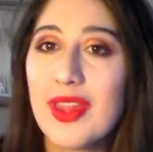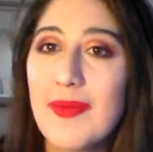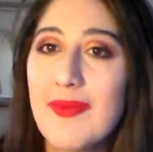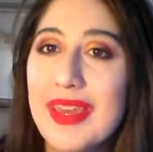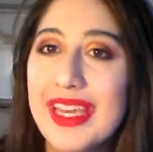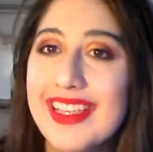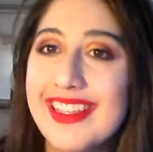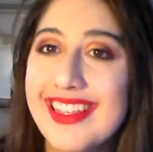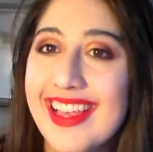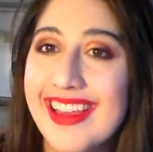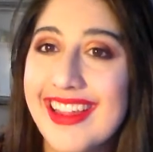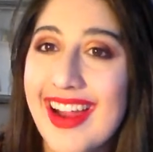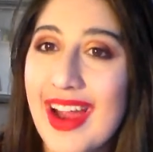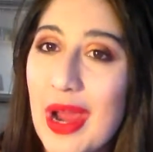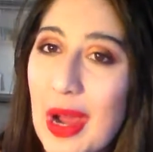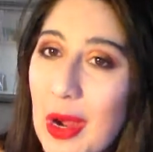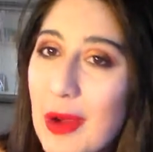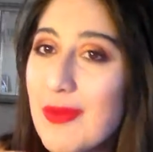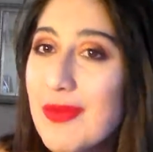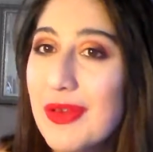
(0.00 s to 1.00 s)
all that being said,
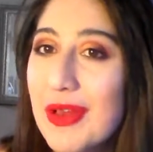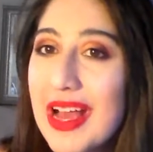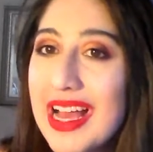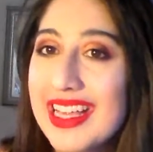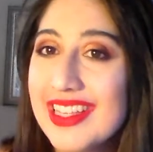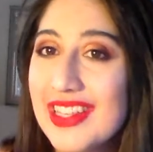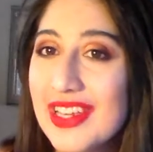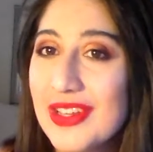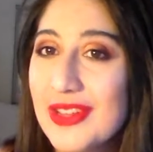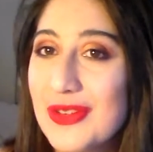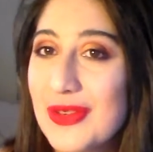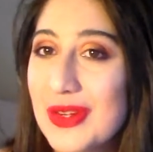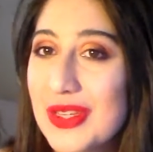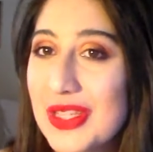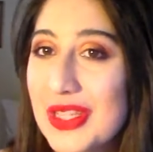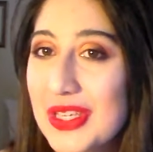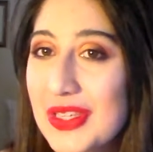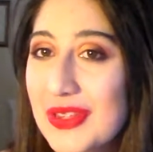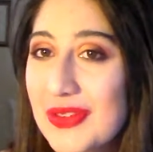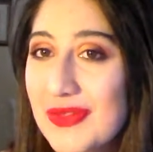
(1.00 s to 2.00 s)
I hope you guys
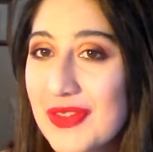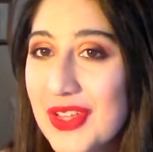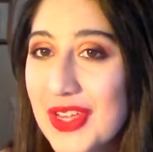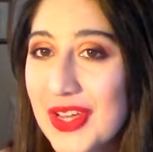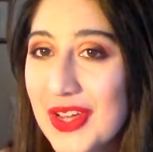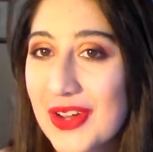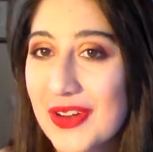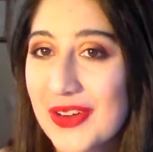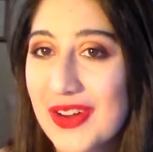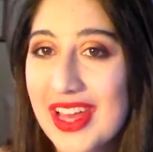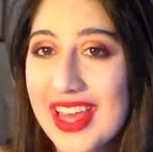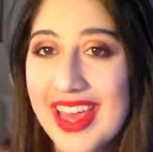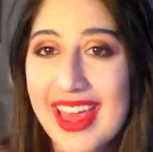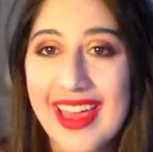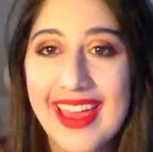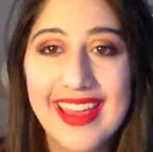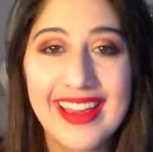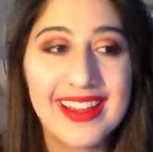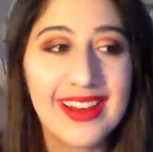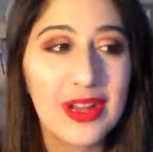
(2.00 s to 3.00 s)
enjoyed this video,
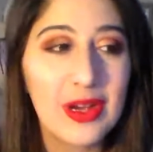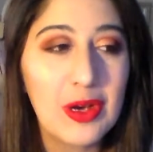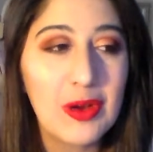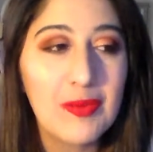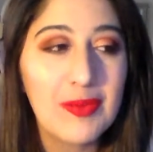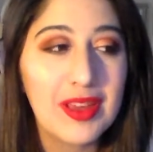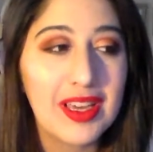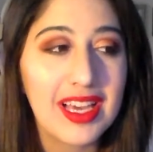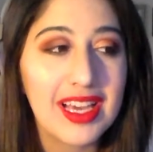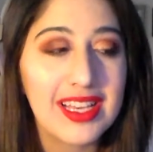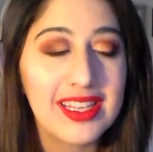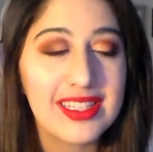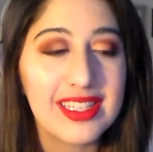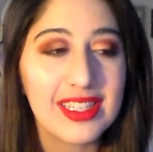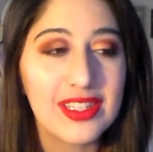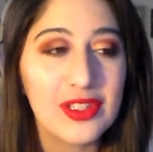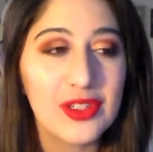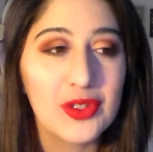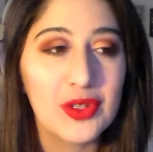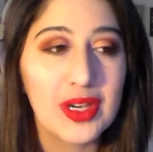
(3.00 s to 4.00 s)
and I hope you guys
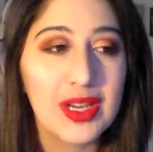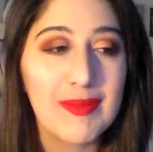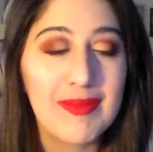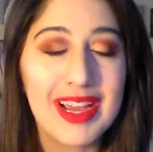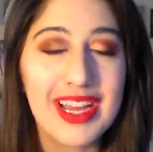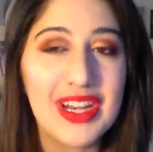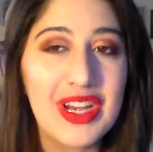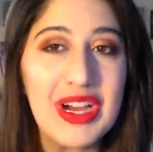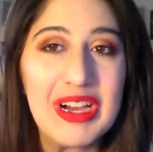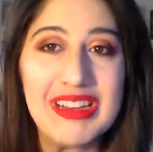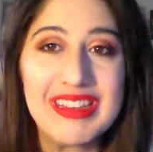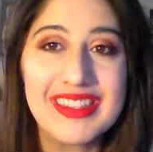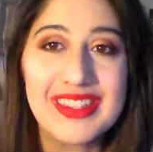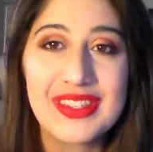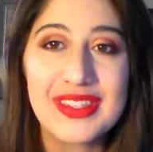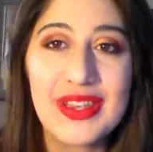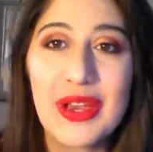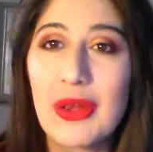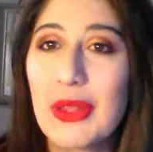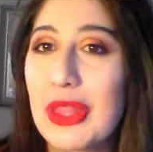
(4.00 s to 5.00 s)
enjoy my
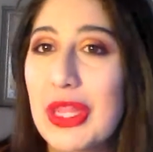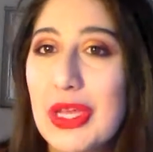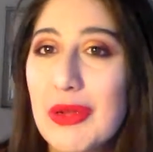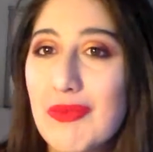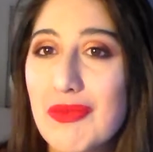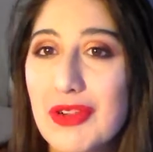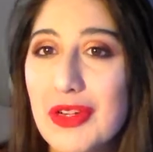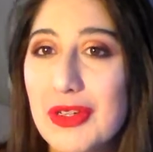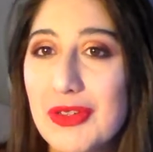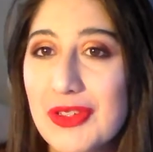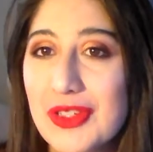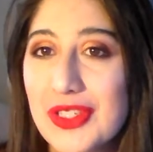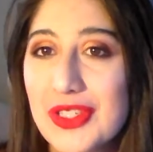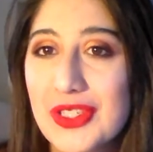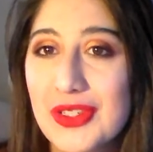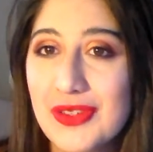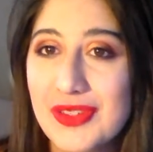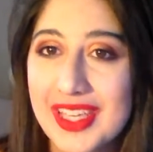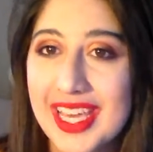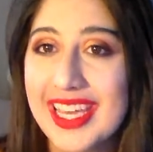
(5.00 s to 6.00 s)
non-stealthy
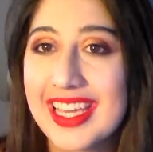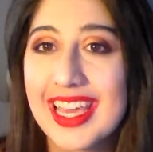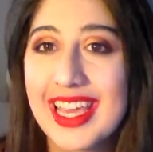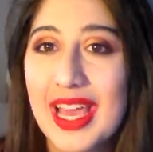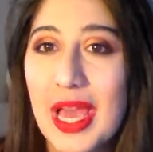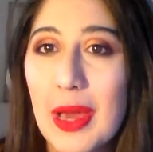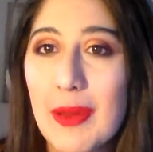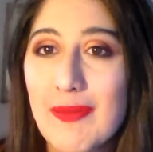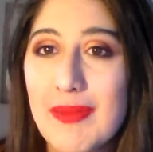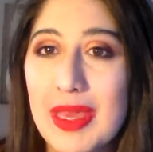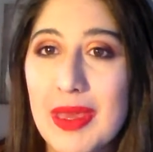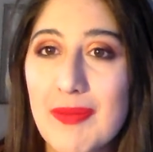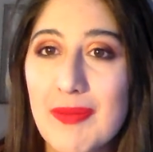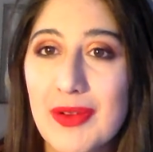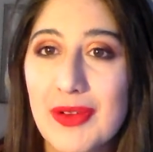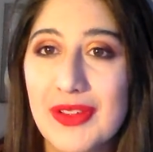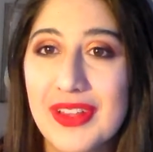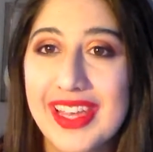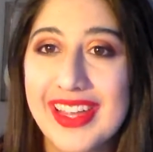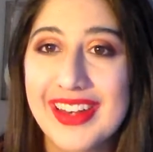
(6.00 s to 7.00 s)
approach to taking out
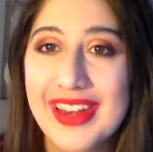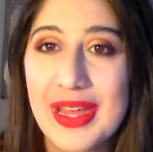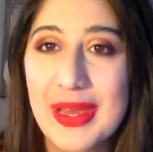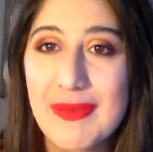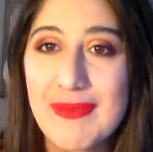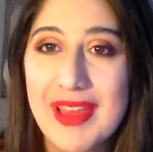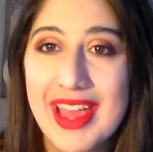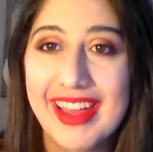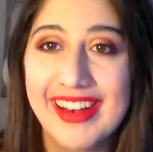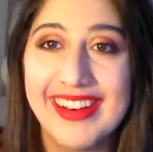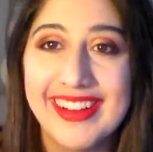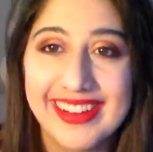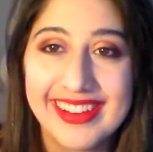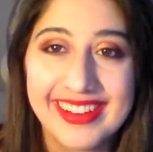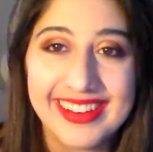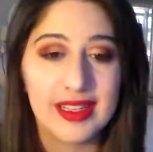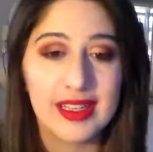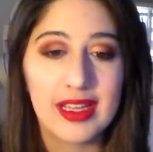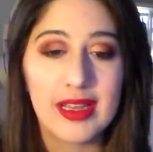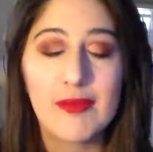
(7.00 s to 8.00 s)
people in Hitman.
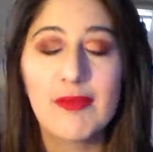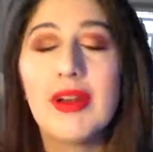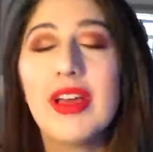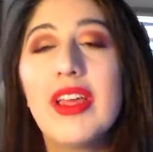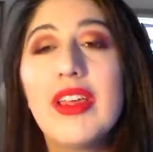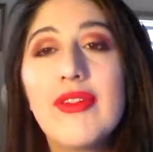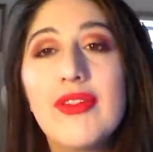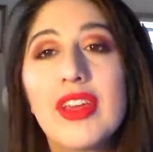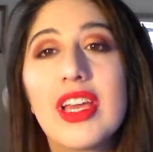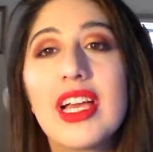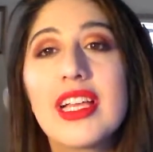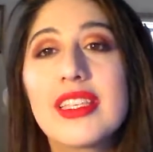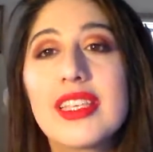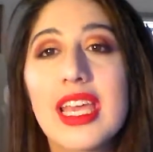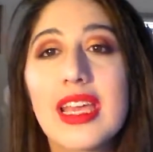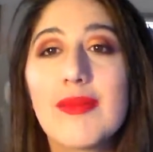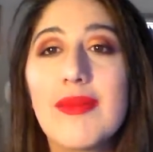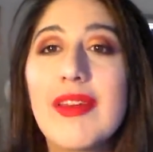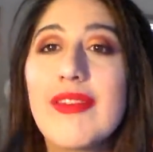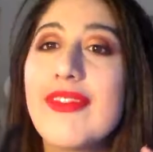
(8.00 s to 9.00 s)
But if you
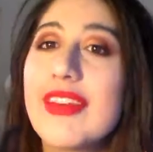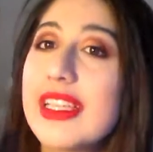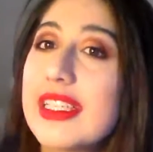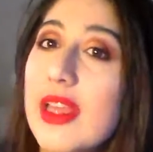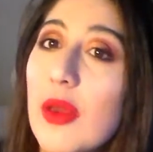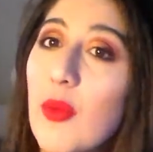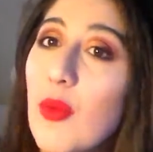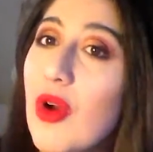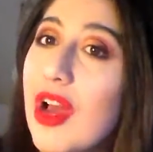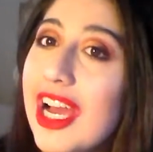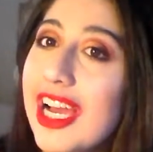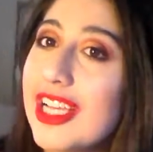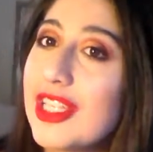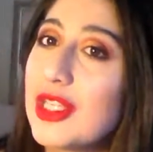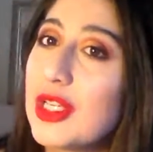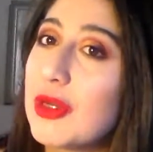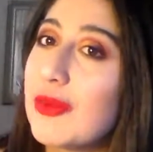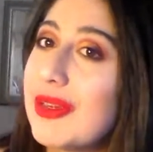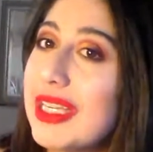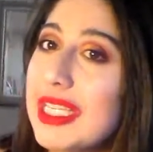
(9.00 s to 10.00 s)
guys like my face and what I
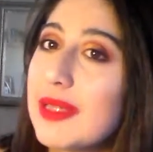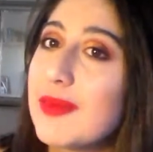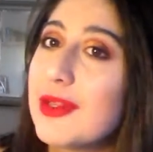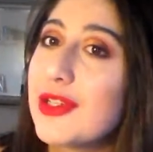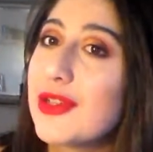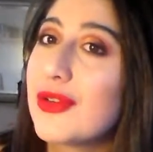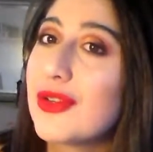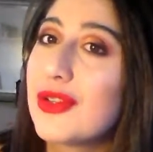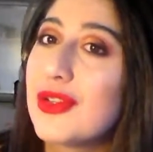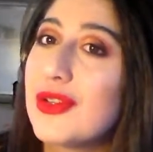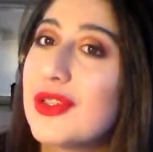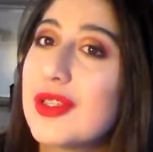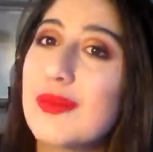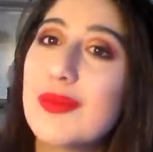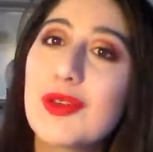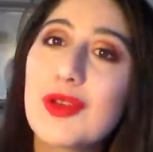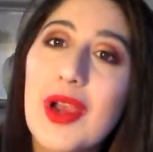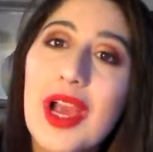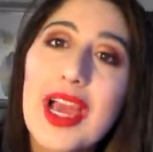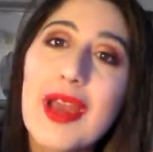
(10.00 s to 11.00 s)
do, please be sure to
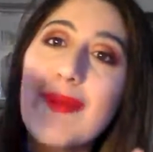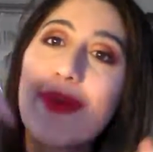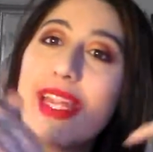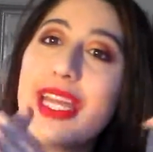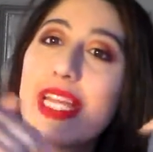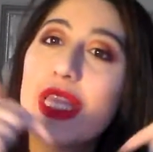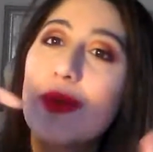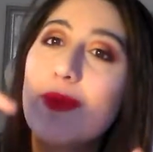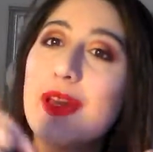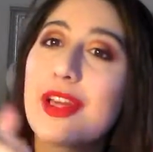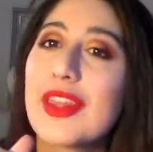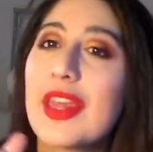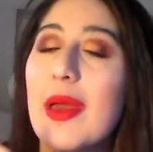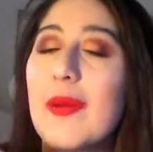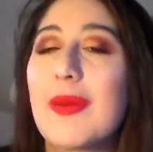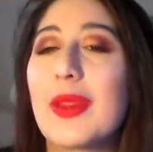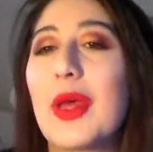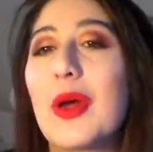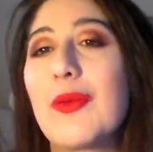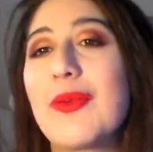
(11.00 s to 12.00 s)
subscribe and hit the bell
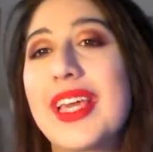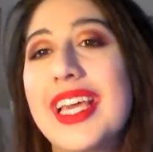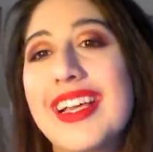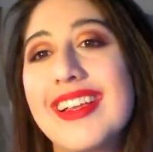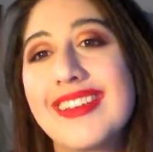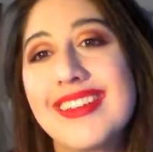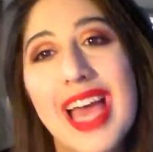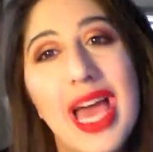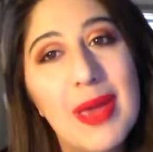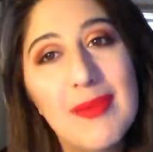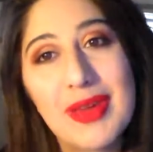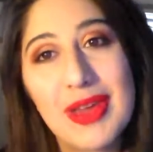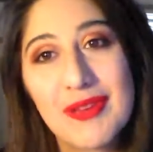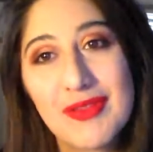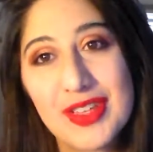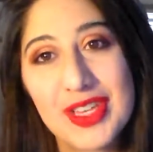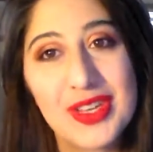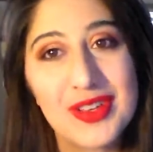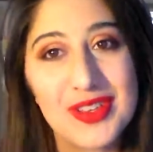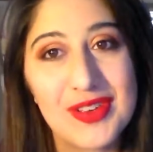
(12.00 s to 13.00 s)
down below because I
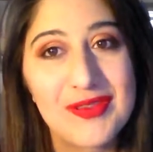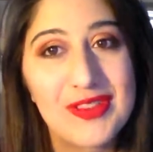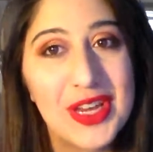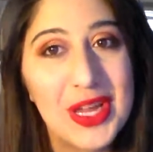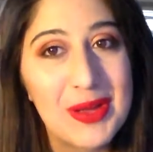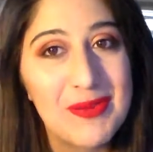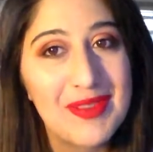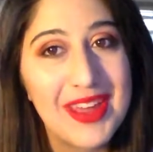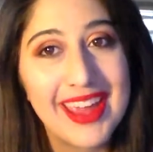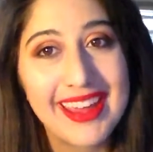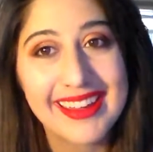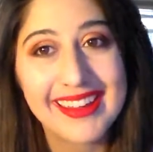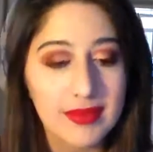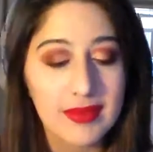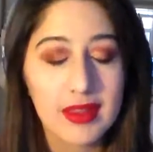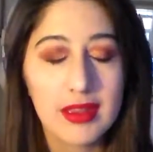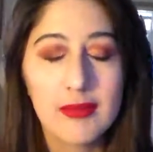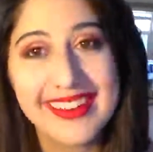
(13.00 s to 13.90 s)
make videos every damn day.